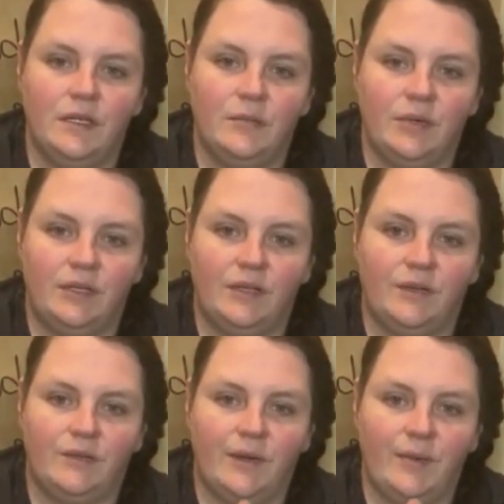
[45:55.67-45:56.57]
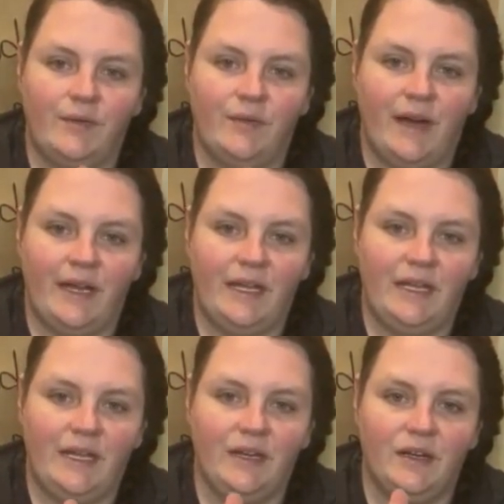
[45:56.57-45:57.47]
put the ribbon right
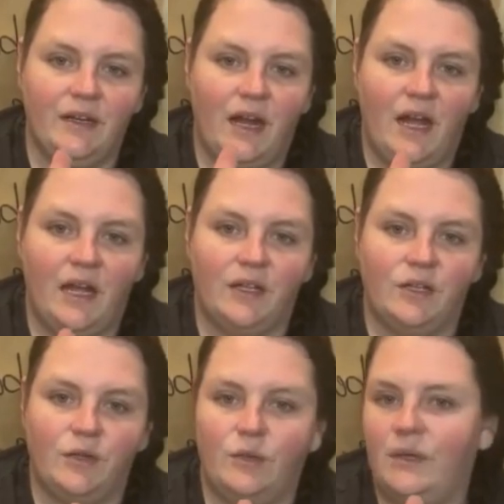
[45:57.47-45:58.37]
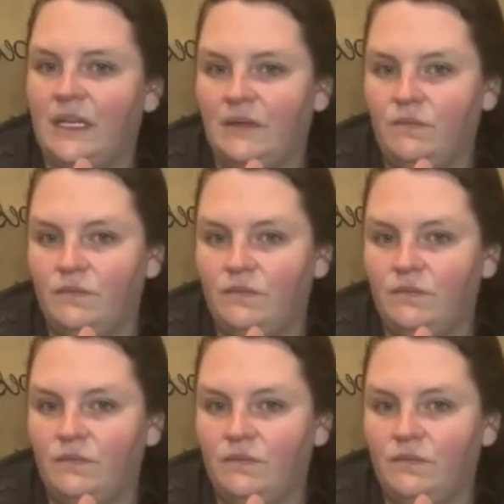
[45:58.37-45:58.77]
here, hot glue it.